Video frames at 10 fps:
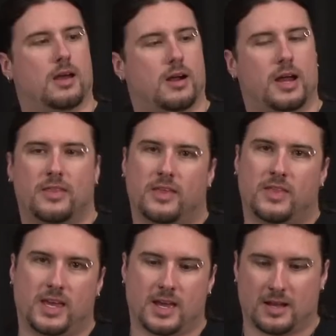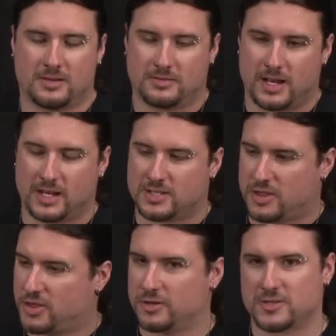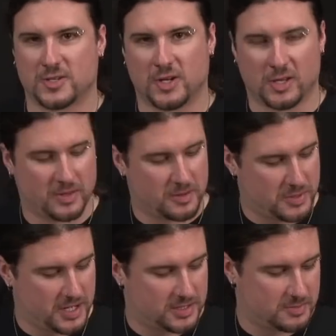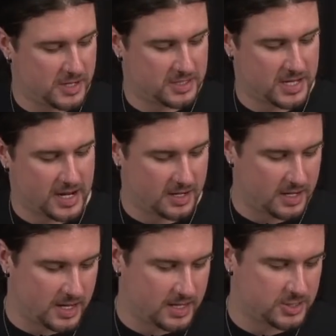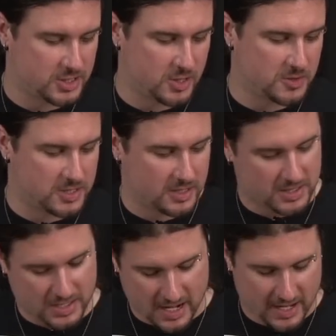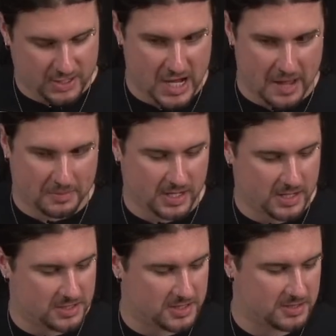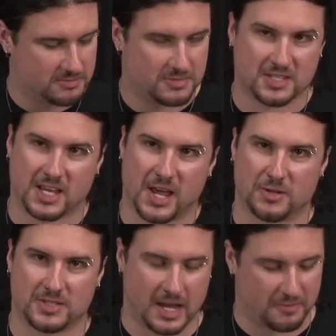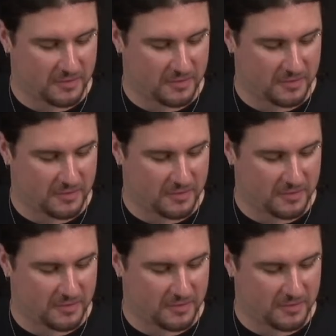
All right, and then the, uh, I guess, third solo in the piece, my second, uh, just goes into this kind of like Japanese scale type